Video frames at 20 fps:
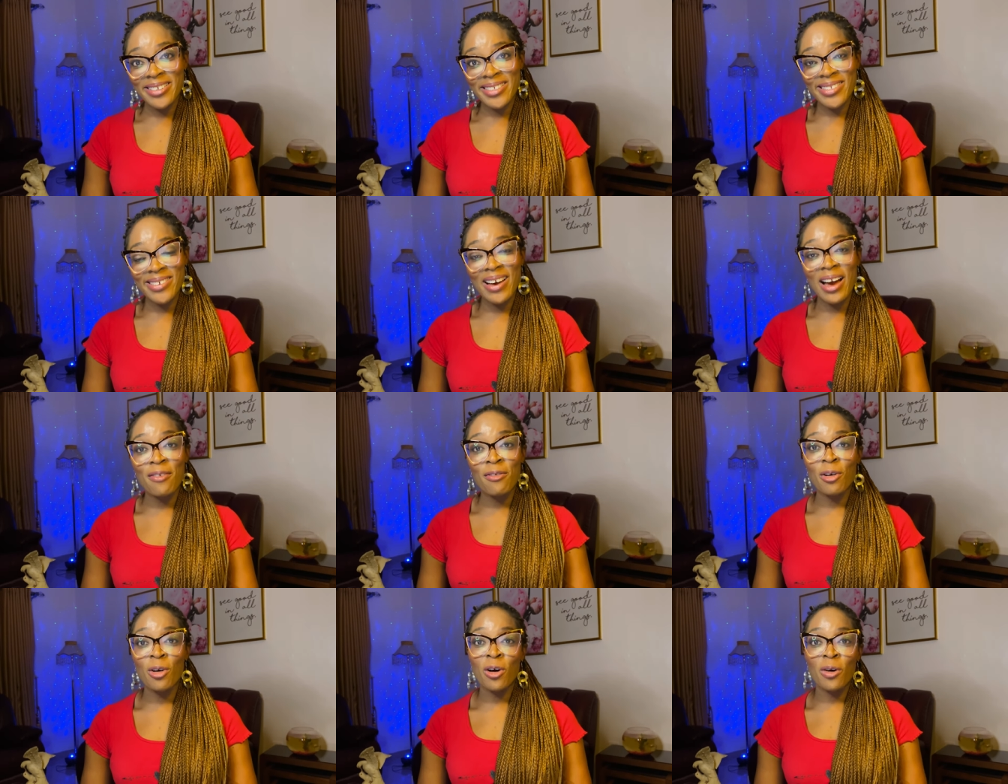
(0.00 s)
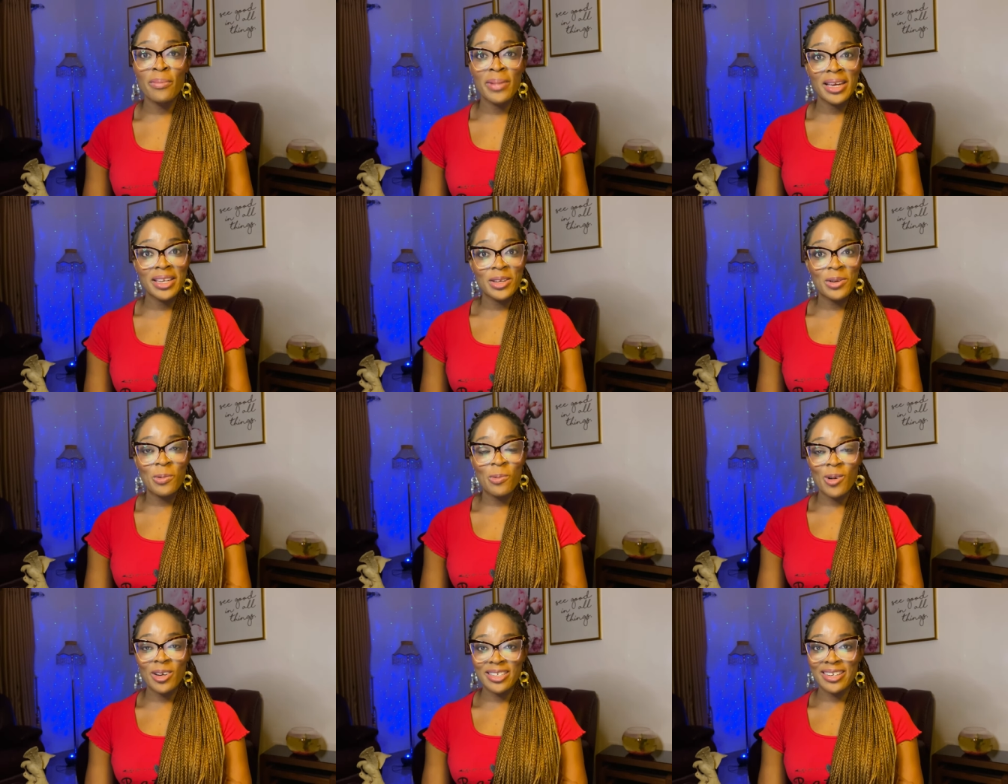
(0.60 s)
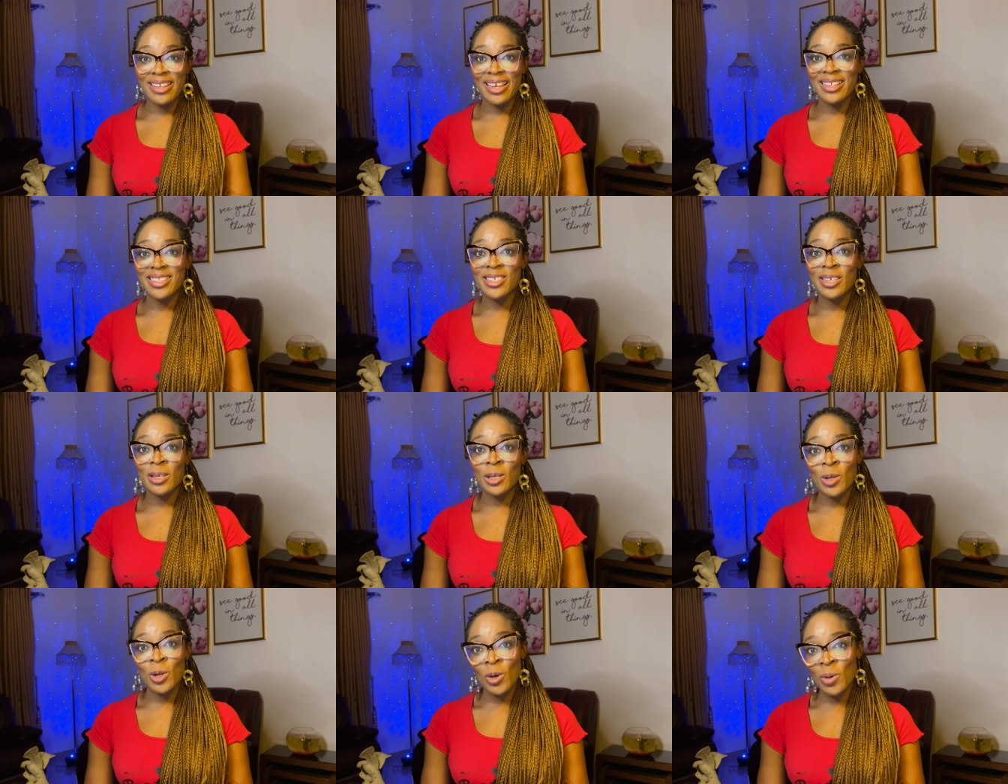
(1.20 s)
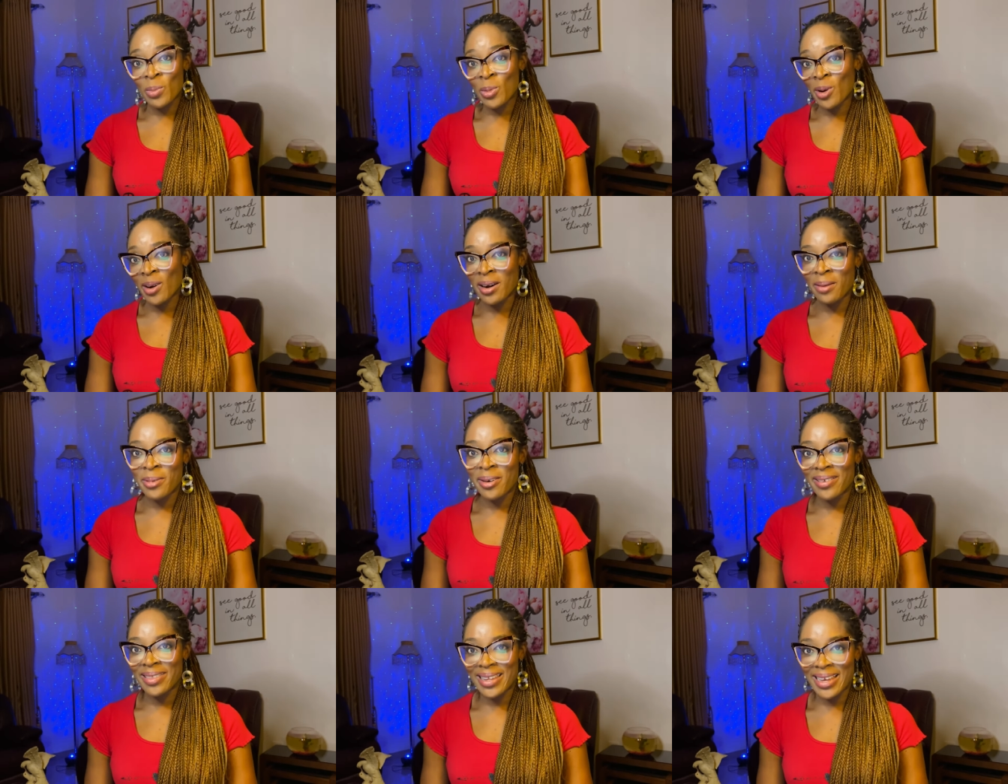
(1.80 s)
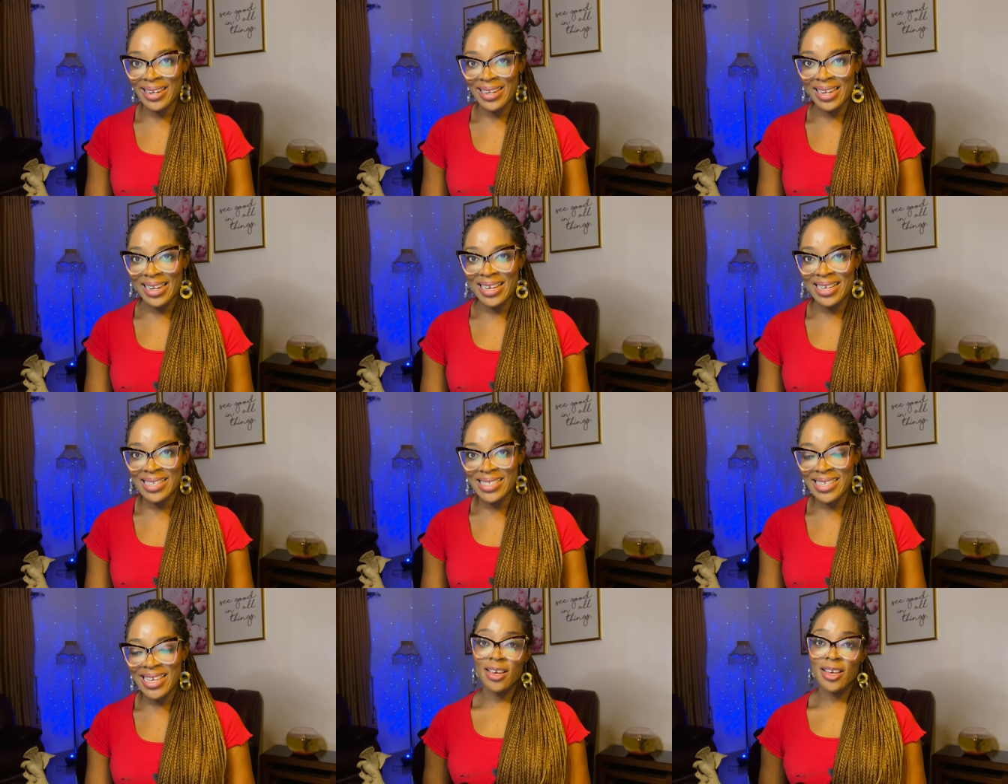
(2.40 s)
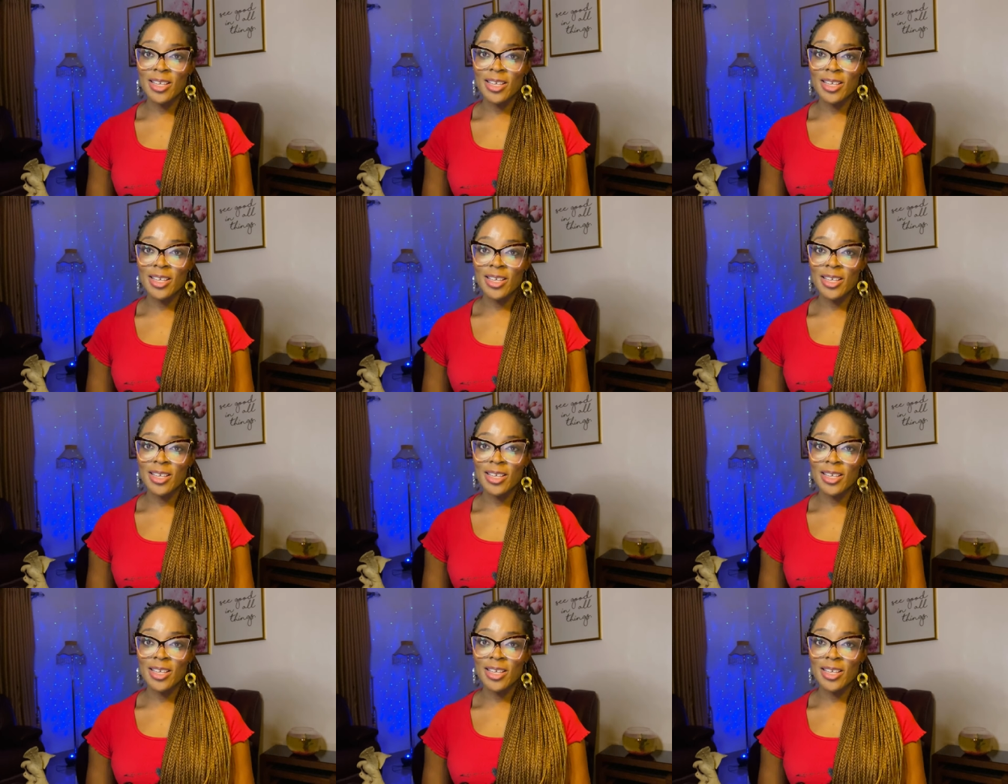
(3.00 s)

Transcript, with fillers: so I recommend you watch that to know more about Netherlands.